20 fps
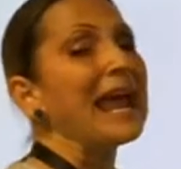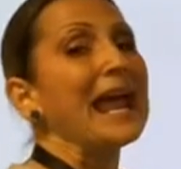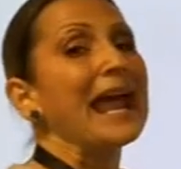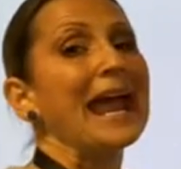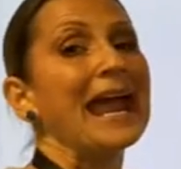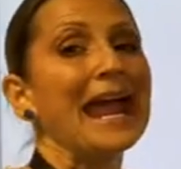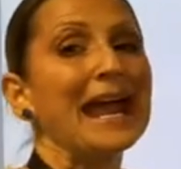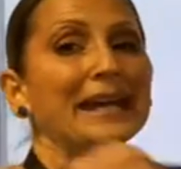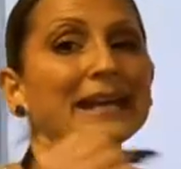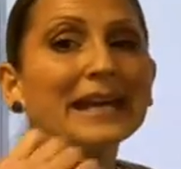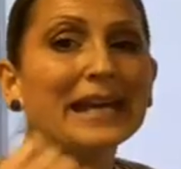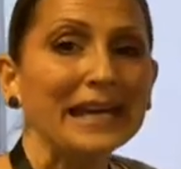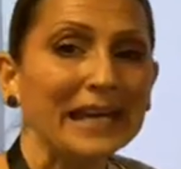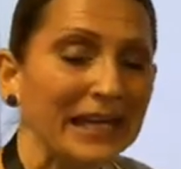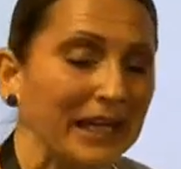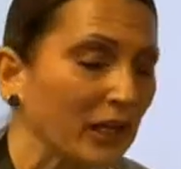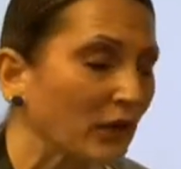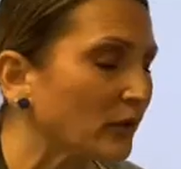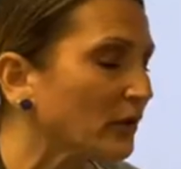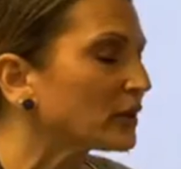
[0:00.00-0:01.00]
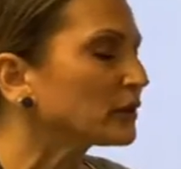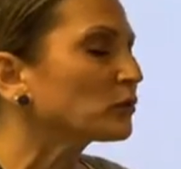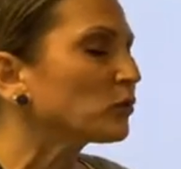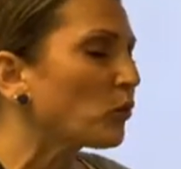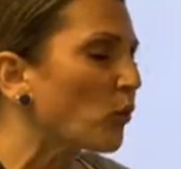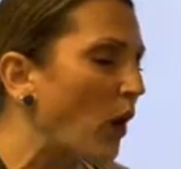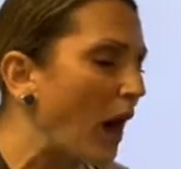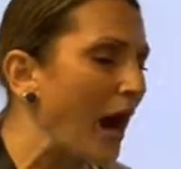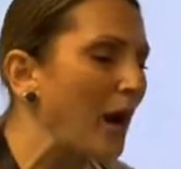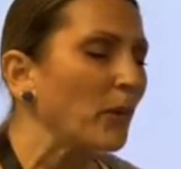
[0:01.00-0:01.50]
And here is
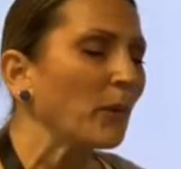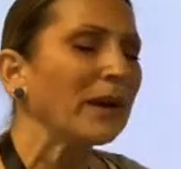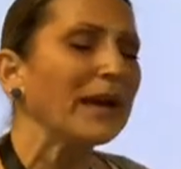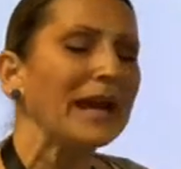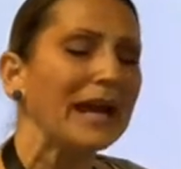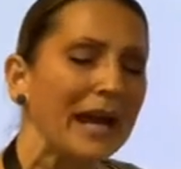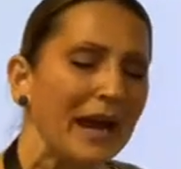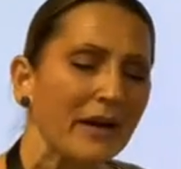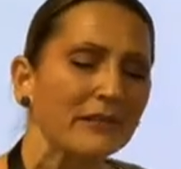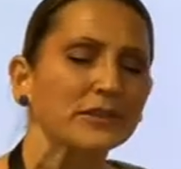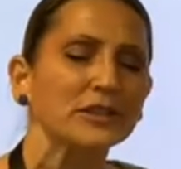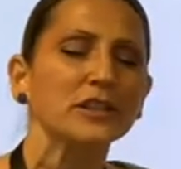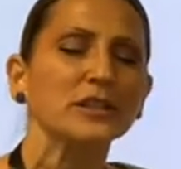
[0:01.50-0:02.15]
why we have to